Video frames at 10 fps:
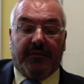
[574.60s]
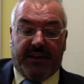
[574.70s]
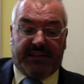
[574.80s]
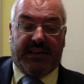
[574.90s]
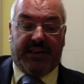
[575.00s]

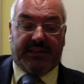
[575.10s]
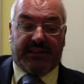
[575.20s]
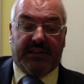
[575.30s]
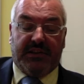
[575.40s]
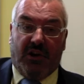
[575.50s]
This
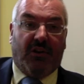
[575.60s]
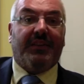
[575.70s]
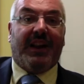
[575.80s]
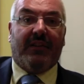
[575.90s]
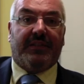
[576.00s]
is not
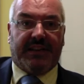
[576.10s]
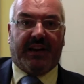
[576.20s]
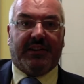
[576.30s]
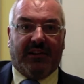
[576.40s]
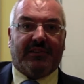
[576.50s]
now the
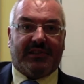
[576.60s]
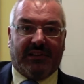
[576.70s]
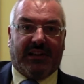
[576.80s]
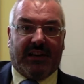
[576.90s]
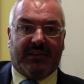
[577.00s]

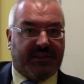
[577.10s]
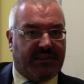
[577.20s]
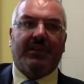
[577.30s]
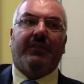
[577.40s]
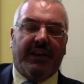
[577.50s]
technological age. This
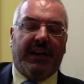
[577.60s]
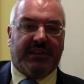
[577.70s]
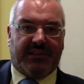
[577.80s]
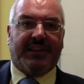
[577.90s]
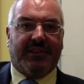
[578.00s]
is not the age
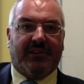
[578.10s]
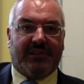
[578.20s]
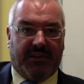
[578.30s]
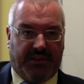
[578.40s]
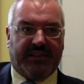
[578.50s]
of
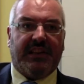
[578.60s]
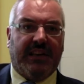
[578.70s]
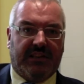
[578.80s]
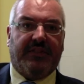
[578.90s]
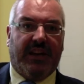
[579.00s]
technology. This
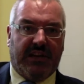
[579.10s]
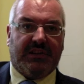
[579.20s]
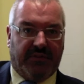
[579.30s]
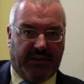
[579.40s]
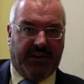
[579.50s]
is the
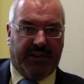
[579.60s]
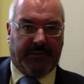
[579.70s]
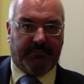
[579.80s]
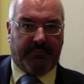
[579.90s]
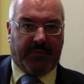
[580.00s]
age of learning.